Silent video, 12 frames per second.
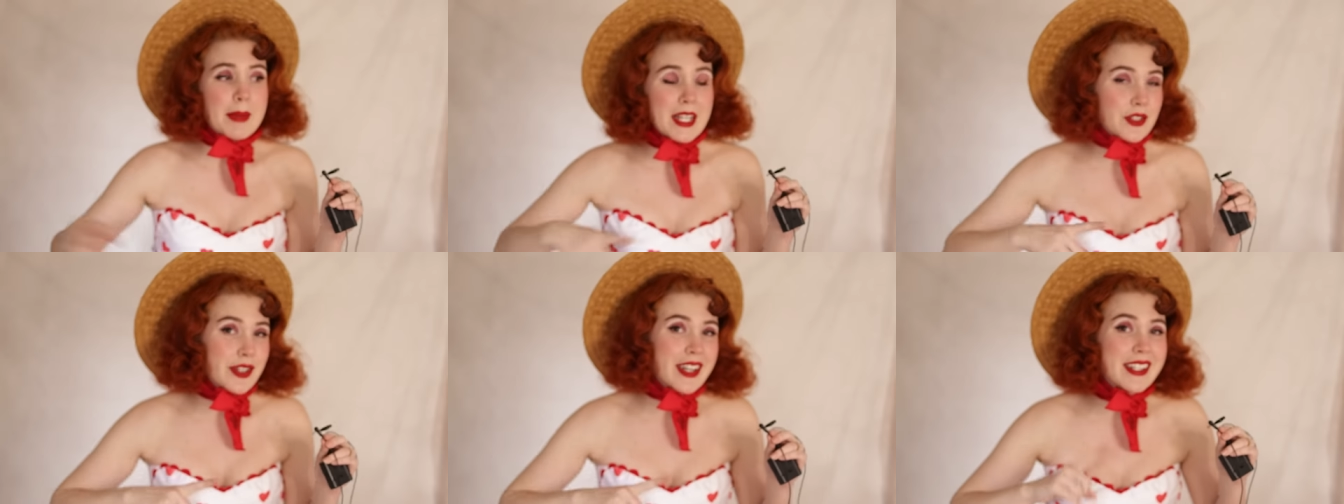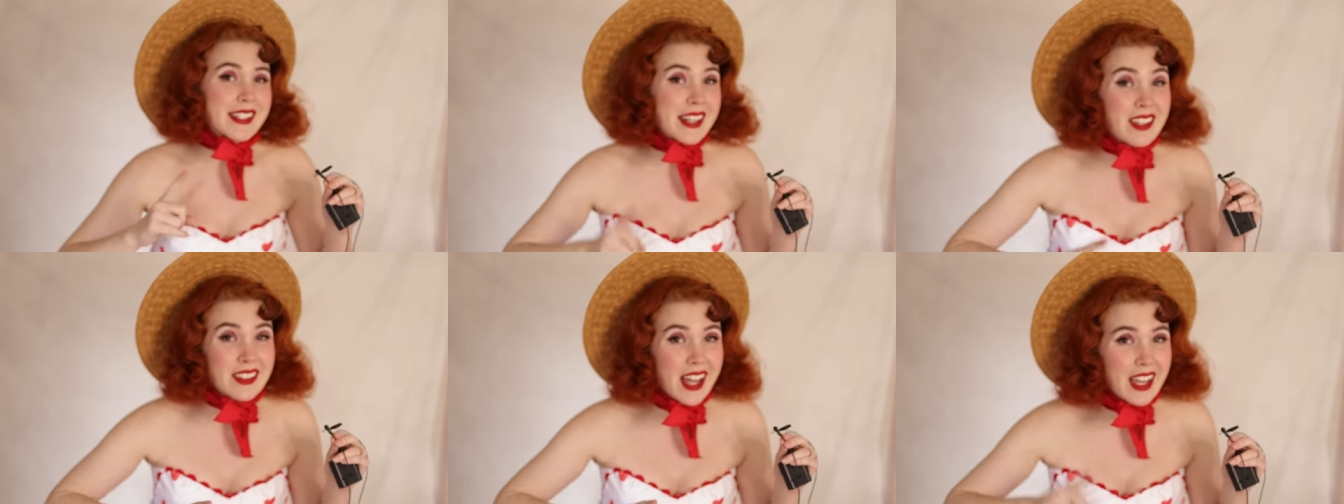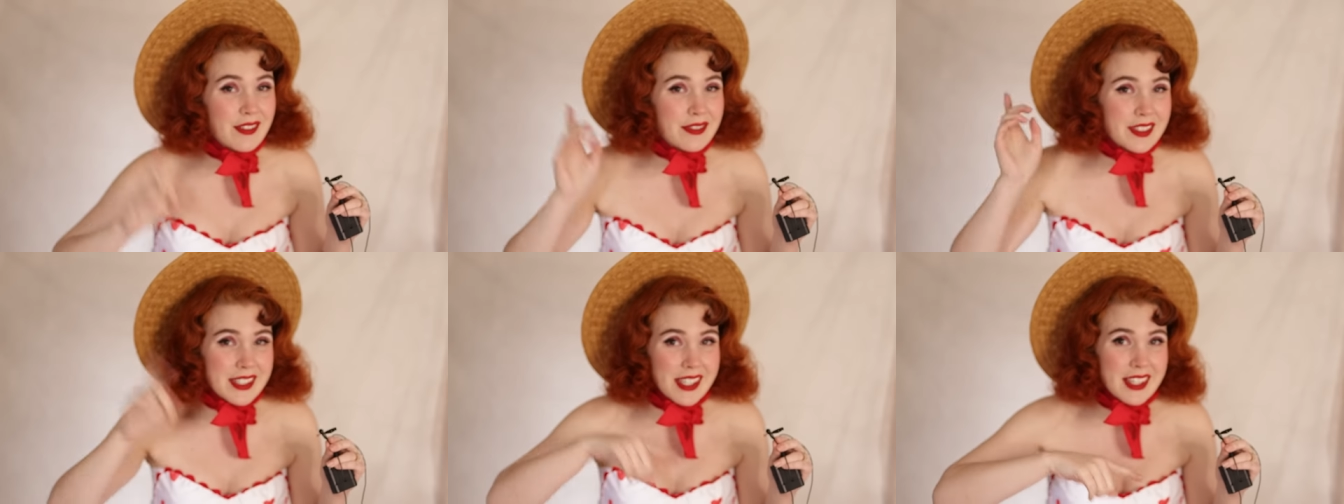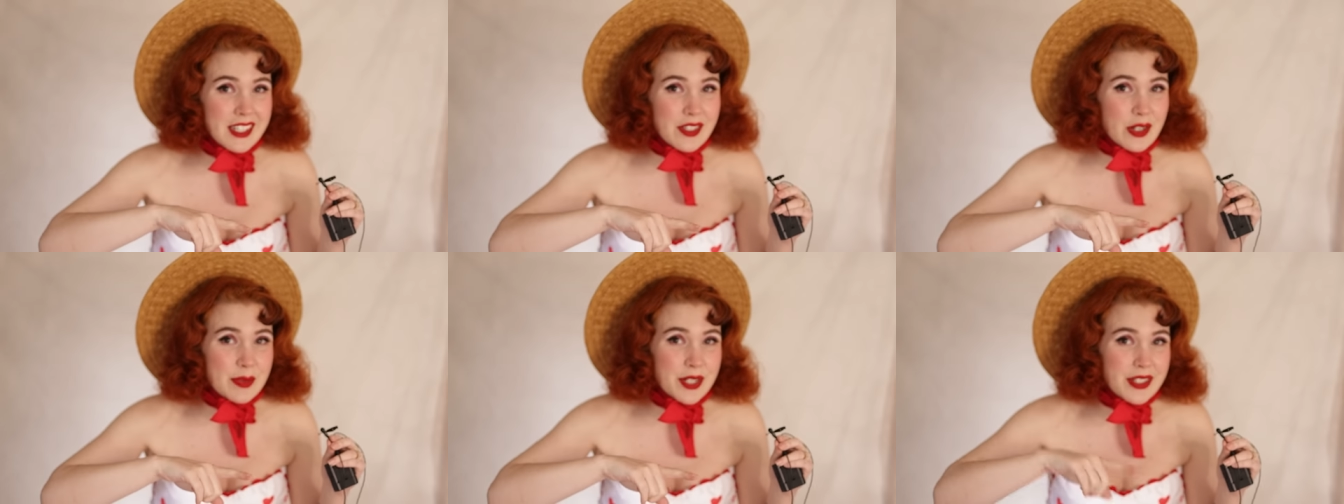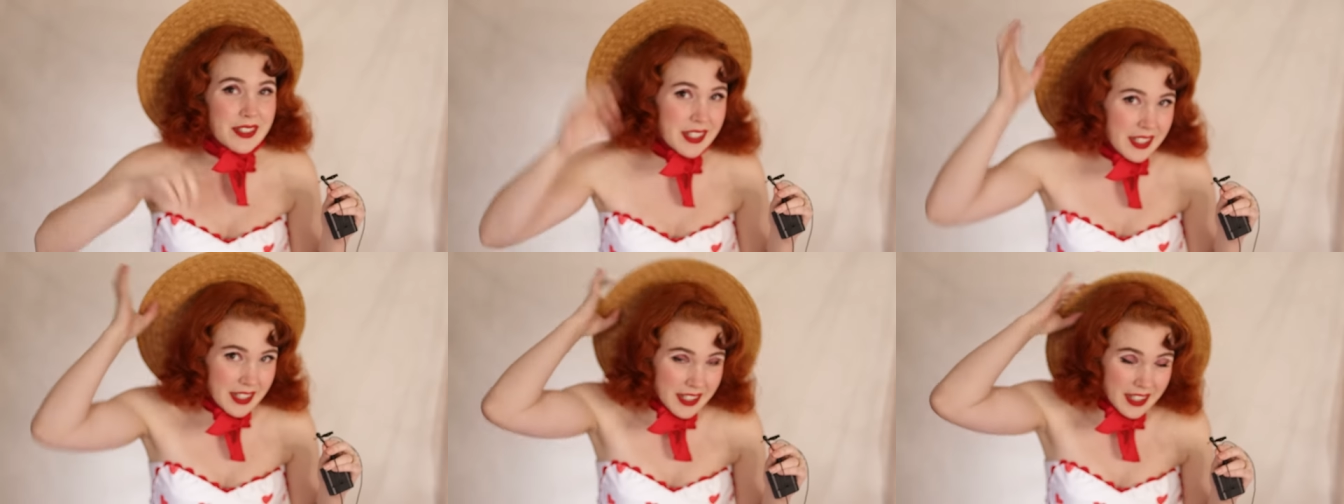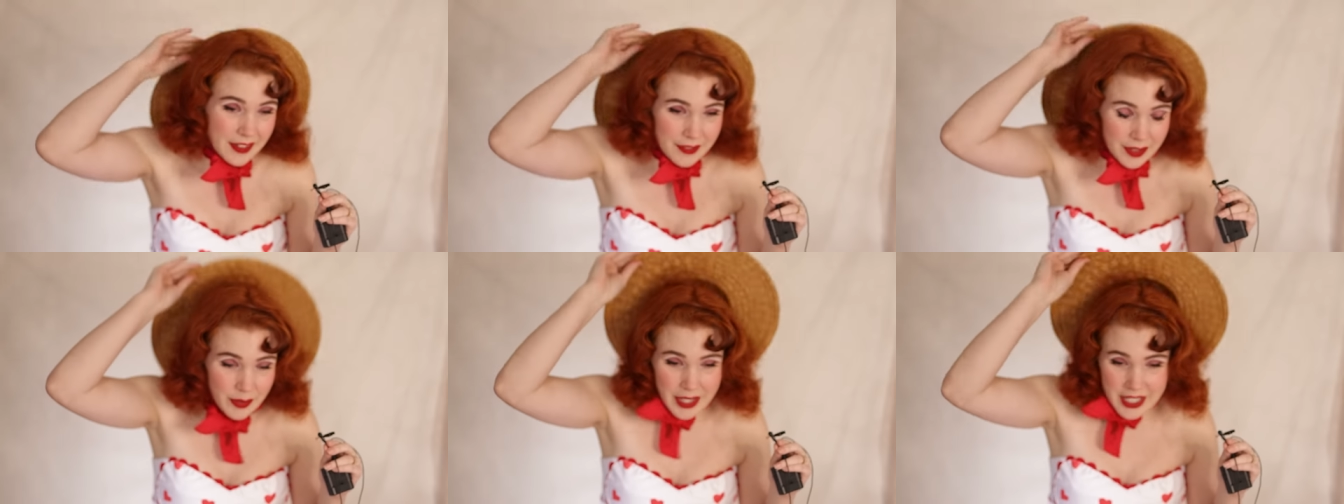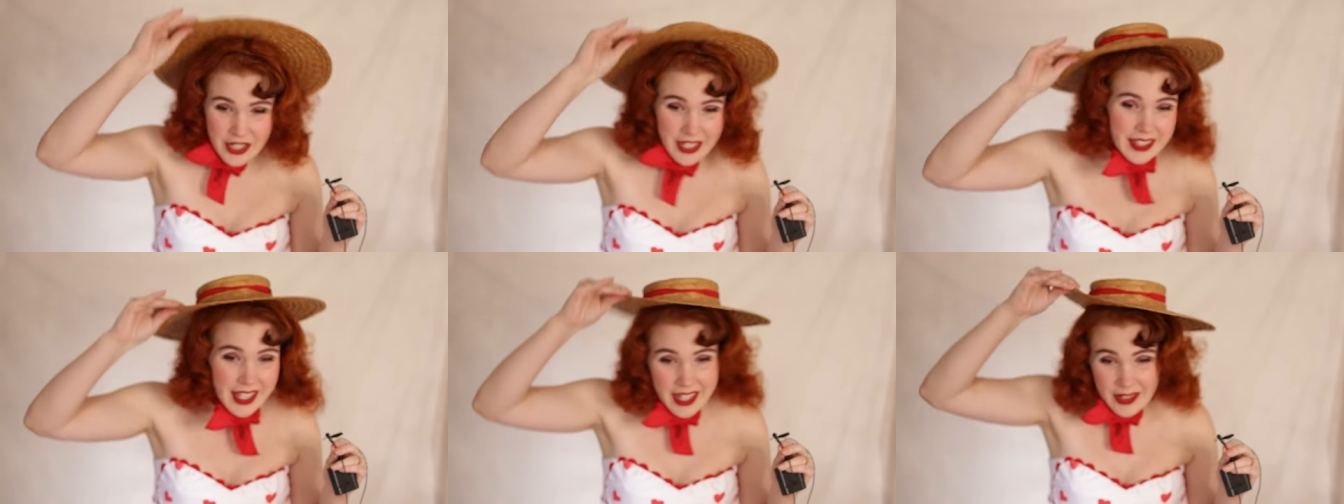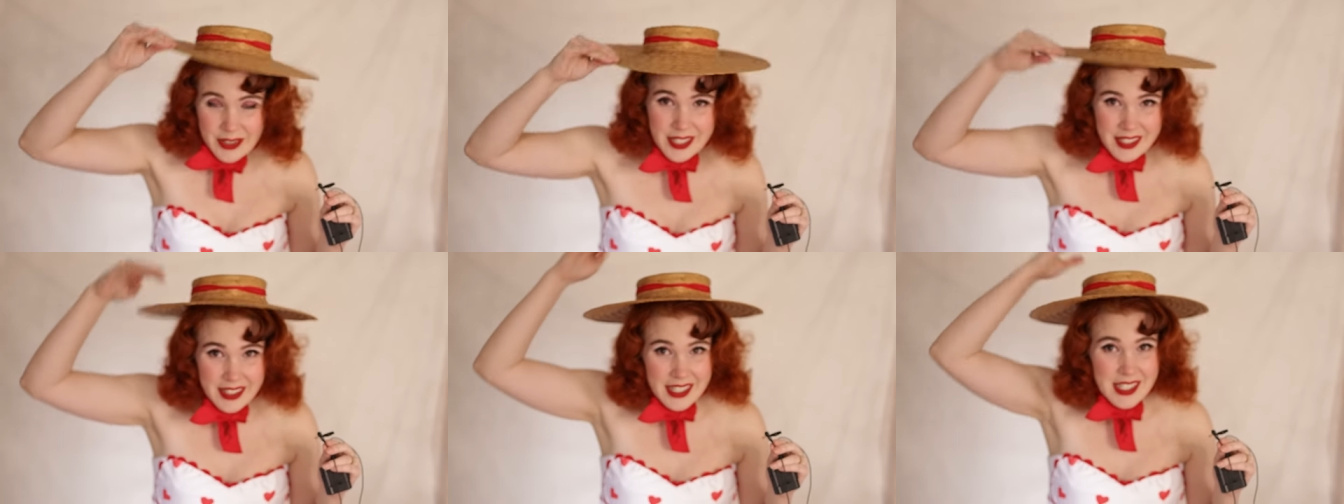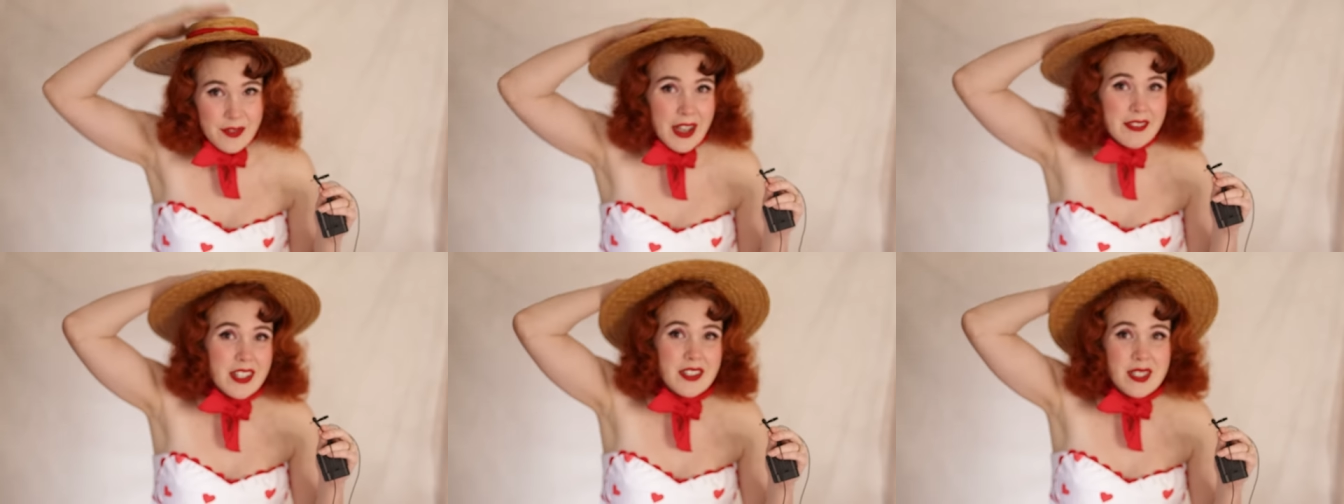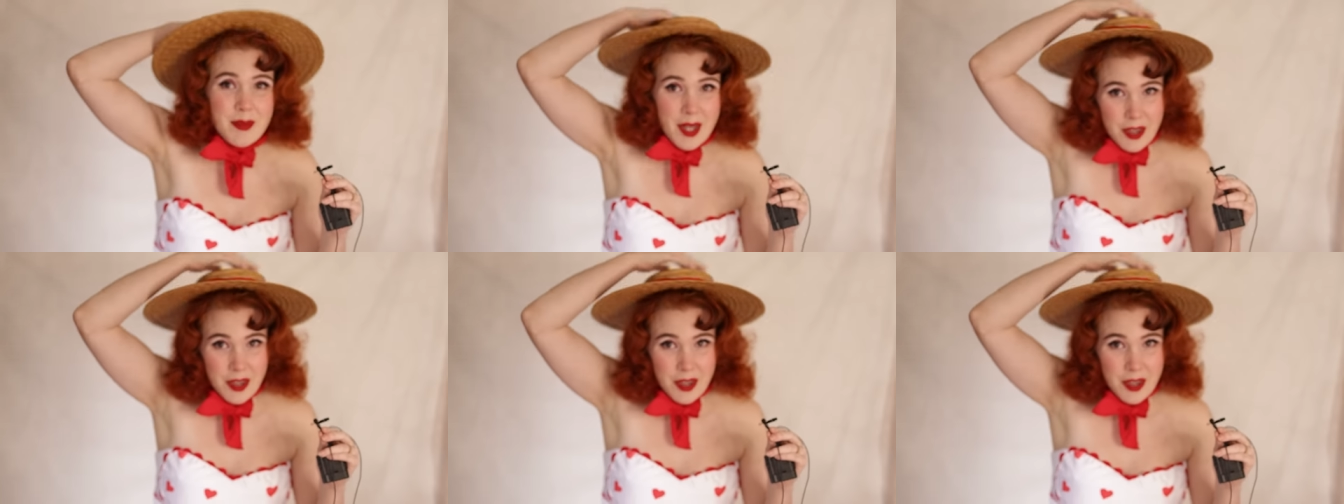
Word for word: My Patreon is now live. It's in the description. If you want to check that out, it's five dollars a